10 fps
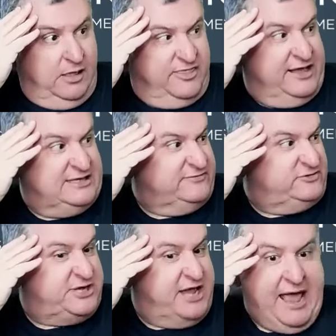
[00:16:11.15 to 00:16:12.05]
things have
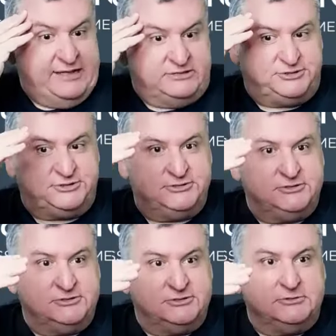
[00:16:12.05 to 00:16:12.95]
changed,
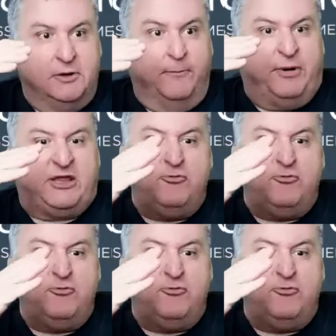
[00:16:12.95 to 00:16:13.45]
but